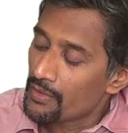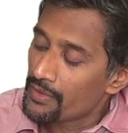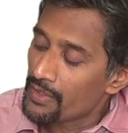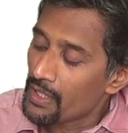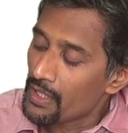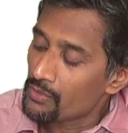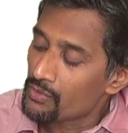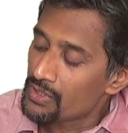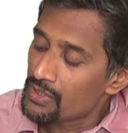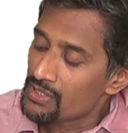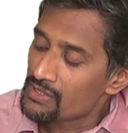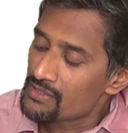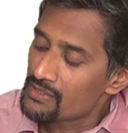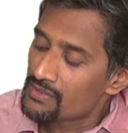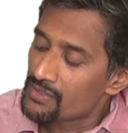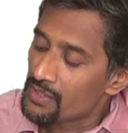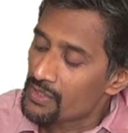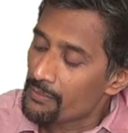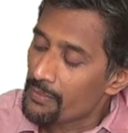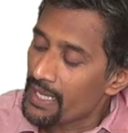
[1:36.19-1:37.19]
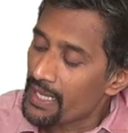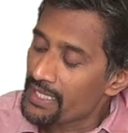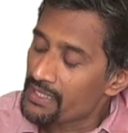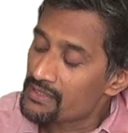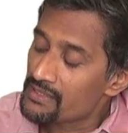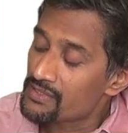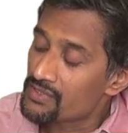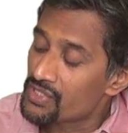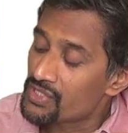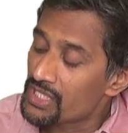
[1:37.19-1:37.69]
Now, this
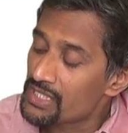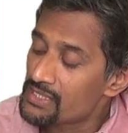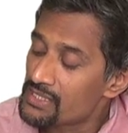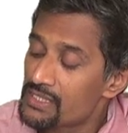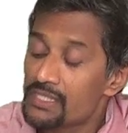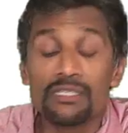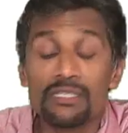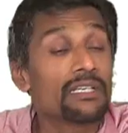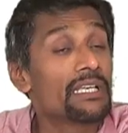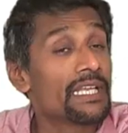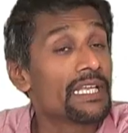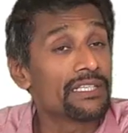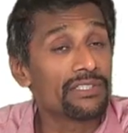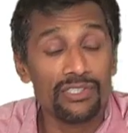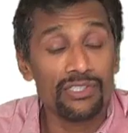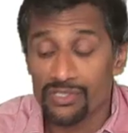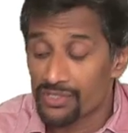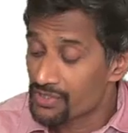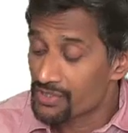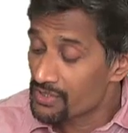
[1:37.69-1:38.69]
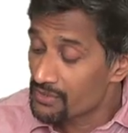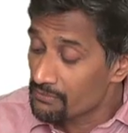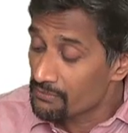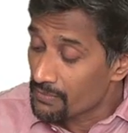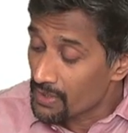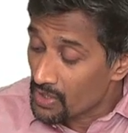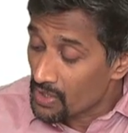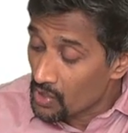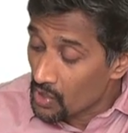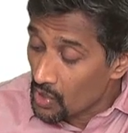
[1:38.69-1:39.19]
remains just a relationship
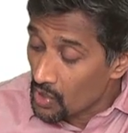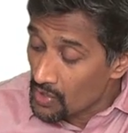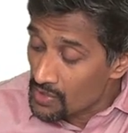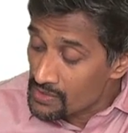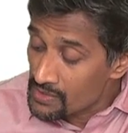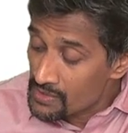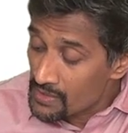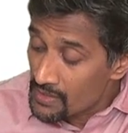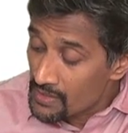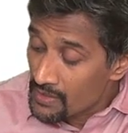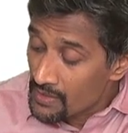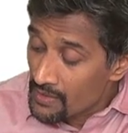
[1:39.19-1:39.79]
because